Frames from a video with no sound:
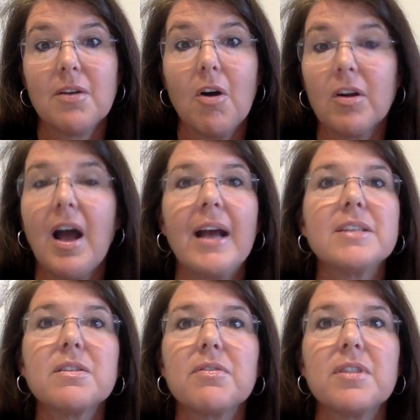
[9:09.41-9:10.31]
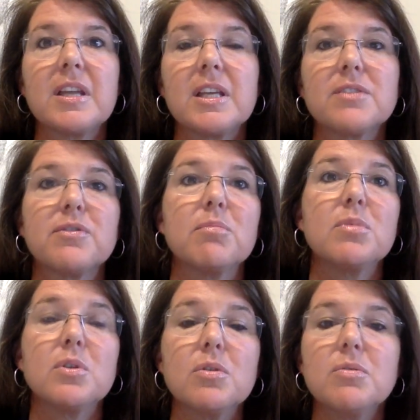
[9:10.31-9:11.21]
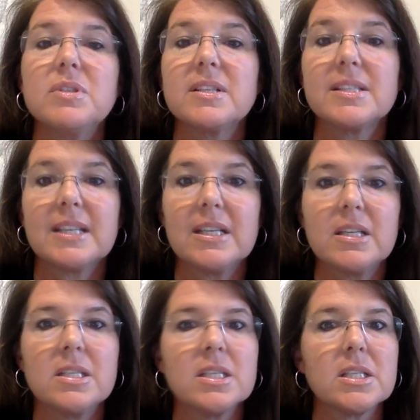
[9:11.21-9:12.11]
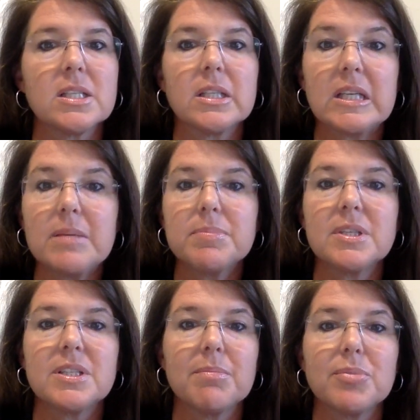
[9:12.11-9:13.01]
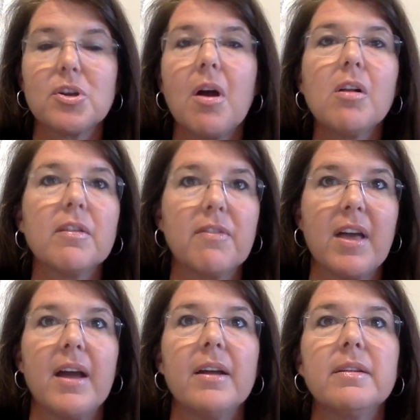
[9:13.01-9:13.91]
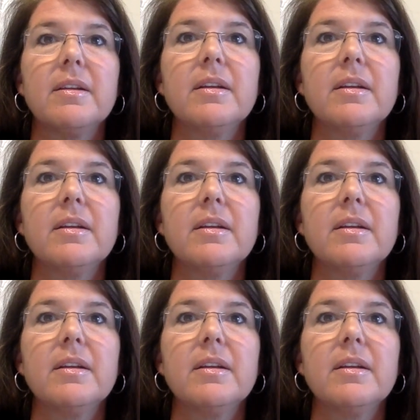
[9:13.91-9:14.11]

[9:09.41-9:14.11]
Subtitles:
all kinds of things from mood to skin to sleep to temperature, all of that.